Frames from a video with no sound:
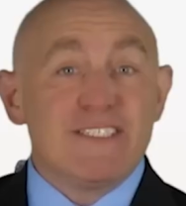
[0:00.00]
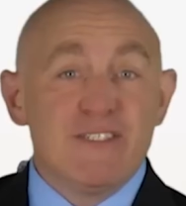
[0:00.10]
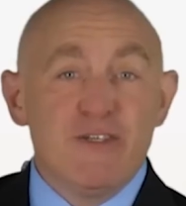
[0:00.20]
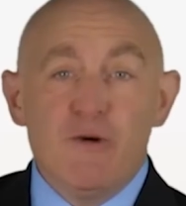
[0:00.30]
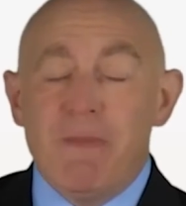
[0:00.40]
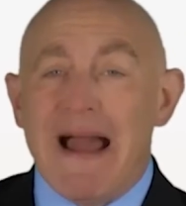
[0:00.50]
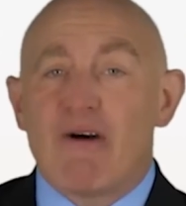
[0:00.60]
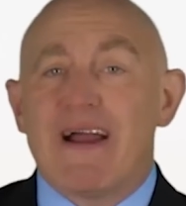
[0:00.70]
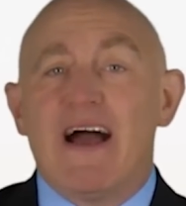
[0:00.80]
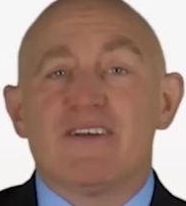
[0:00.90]
two
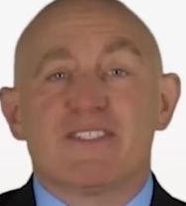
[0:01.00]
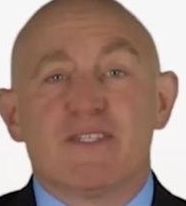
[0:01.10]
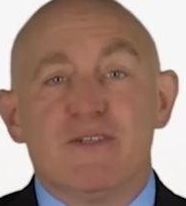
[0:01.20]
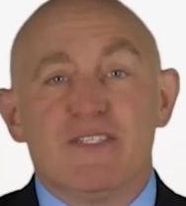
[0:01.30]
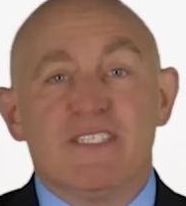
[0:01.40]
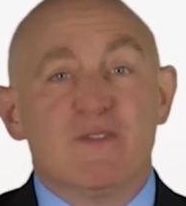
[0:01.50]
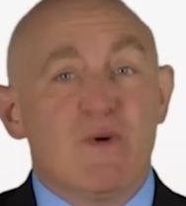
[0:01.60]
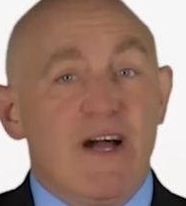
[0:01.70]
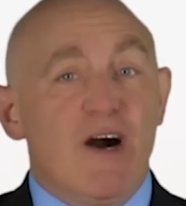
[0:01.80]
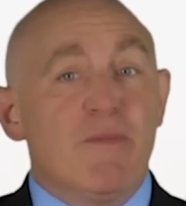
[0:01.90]
powerhouse solutions will
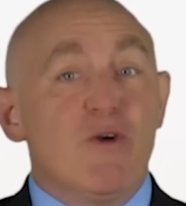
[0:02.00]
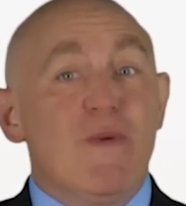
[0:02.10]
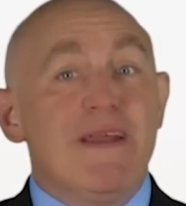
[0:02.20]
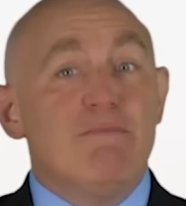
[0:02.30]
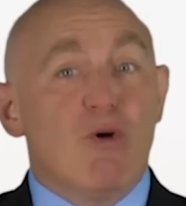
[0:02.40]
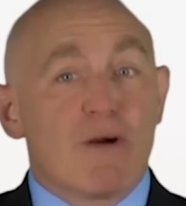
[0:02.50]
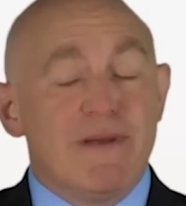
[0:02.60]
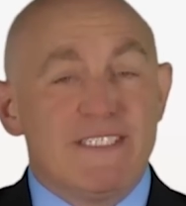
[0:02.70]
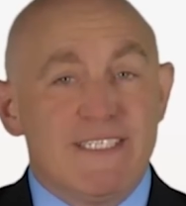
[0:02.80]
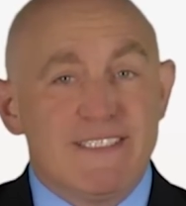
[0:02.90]
help you win more
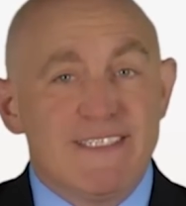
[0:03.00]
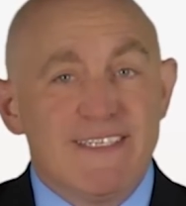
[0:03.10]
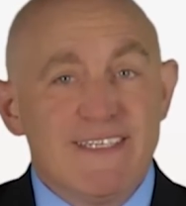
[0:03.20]
business?